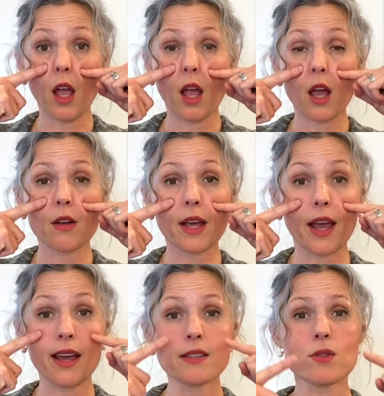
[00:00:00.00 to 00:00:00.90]

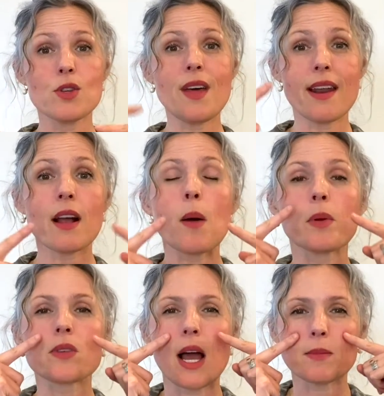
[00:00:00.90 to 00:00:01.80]
Okay, so do that a couple
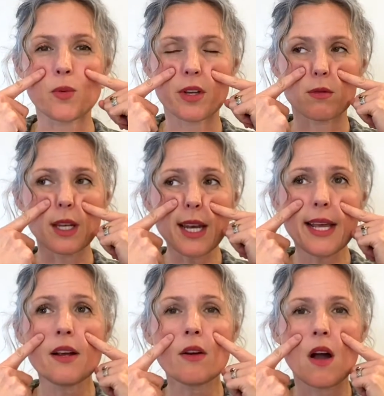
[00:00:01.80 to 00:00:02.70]
of times where you
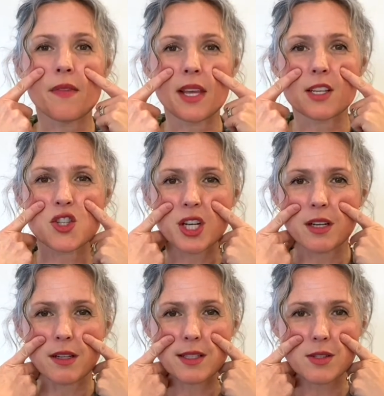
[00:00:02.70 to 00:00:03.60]
linger on the
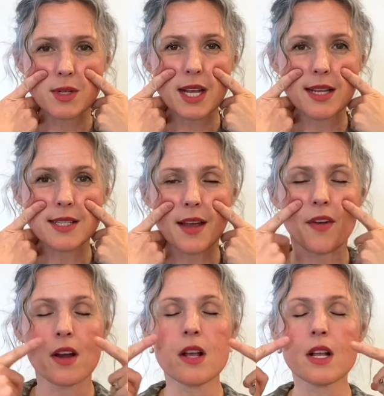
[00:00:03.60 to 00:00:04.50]
NG. Let's do it again
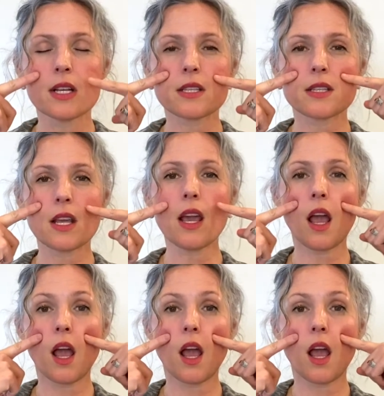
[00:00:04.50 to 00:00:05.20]
together. Sing.